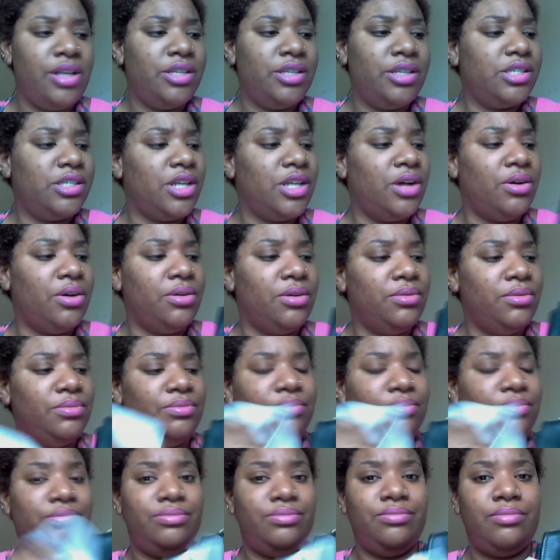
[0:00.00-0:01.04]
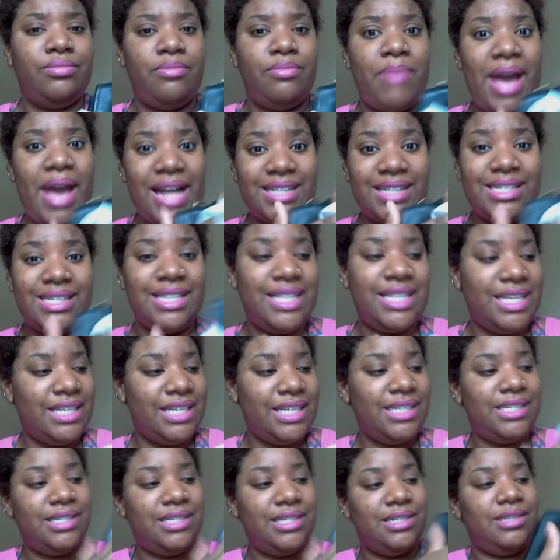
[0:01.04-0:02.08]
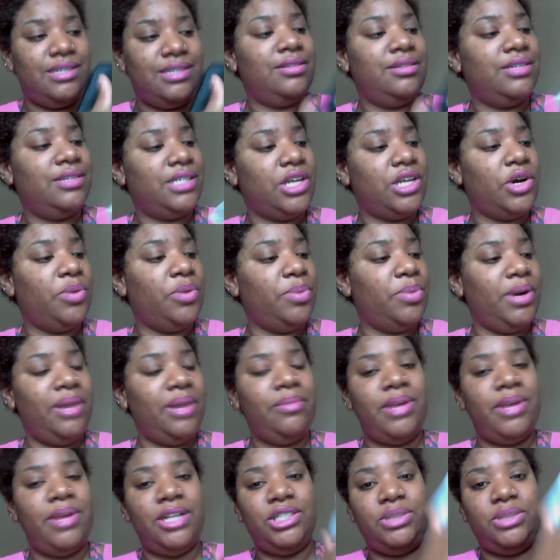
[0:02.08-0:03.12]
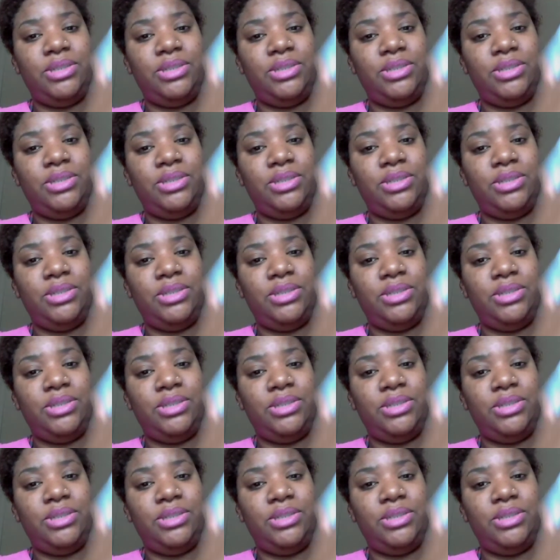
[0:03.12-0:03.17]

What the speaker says: So back to this. So pretty much